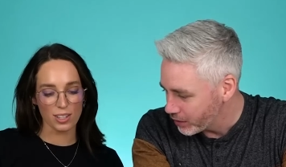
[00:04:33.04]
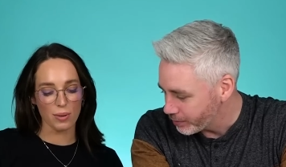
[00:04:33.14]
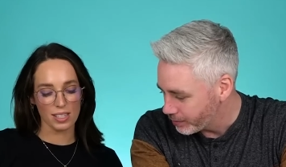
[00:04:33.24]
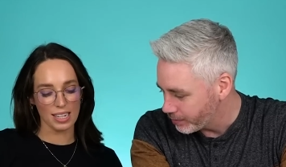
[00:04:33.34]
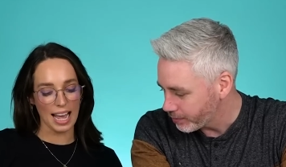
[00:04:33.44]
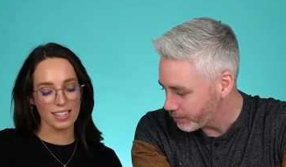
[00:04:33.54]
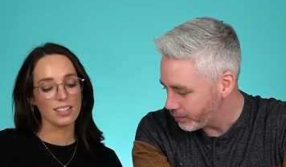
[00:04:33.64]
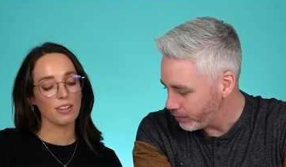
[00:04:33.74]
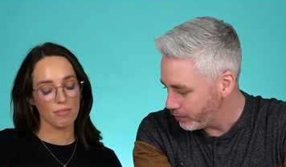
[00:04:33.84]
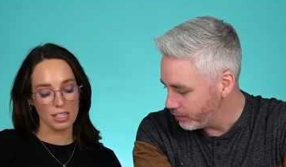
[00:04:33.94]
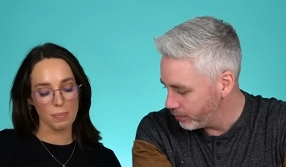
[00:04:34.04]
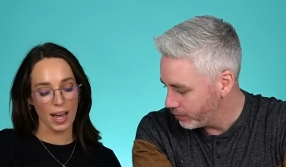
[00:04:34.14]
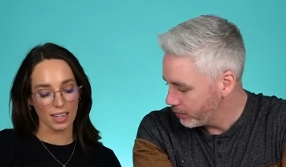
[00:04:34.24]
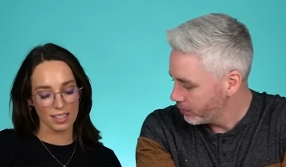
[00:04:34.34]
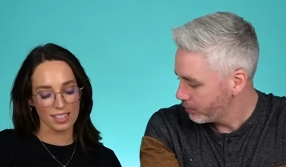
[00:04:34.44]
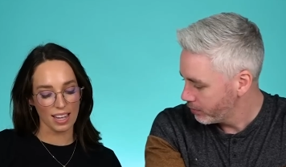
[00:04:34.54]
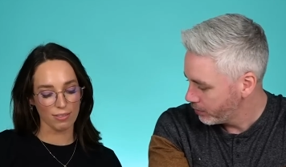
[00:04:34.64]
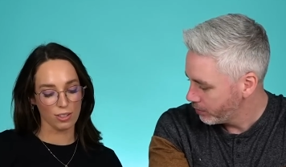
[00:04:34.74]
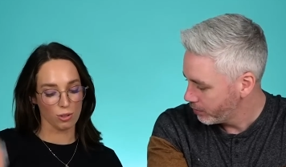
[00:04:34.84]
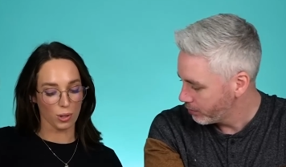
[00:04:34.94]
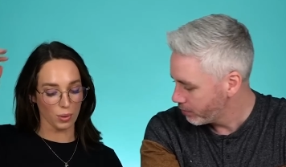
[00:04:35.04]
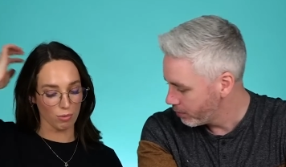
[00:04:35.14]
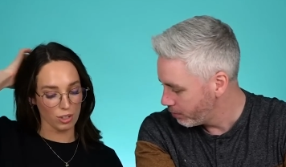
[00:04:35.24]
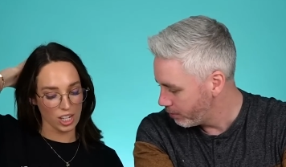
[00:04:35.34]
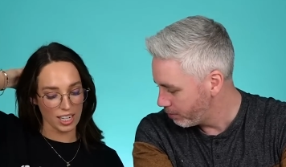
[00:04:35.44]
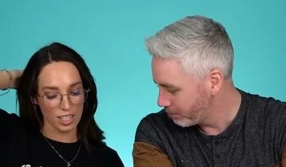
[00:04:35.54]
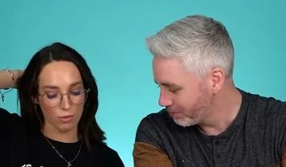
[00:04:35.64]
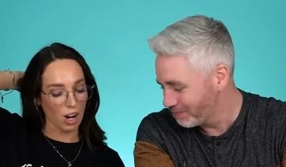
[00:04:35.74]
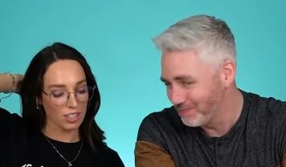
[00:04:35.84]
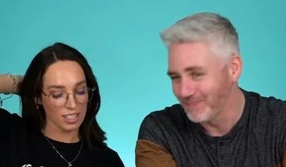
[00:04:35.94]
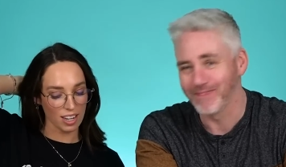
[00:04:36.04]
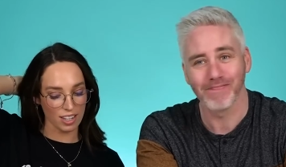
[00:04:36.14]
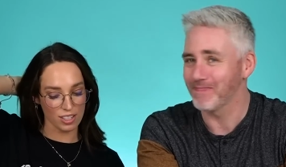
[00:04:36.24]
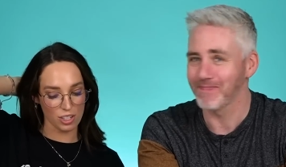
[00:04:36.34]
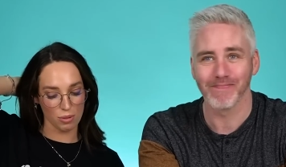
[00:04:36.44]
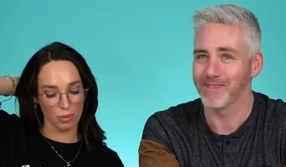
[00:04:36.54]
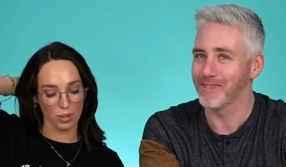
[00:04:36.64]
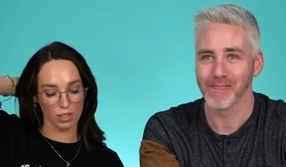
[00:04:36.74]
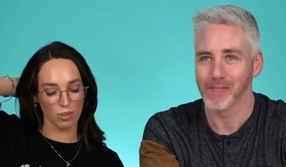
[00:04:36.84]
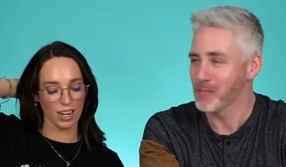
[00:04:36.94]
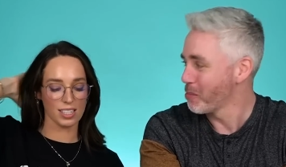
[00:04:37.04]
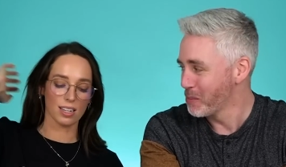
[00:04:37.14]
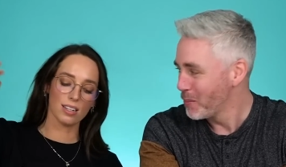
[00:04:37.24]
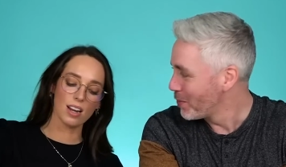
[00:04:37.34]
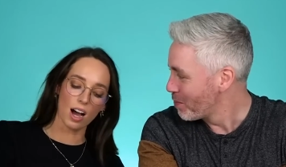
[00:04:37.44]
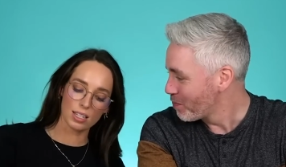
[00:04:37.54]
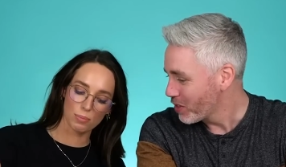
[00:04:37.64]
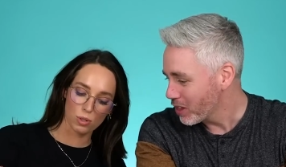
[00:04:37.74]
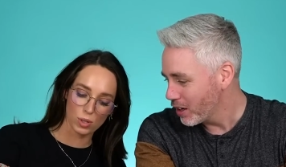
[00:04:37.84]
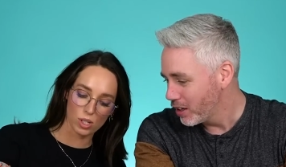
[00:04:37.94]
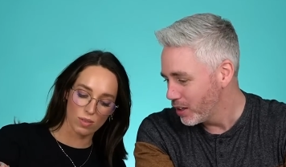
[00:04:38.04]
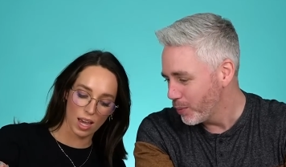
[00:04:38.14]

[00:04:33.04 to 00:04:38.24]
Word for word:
Speaker 1: so his lesson of this packet is self-control, rejecting wrong desires and doing what is right. Not as much with you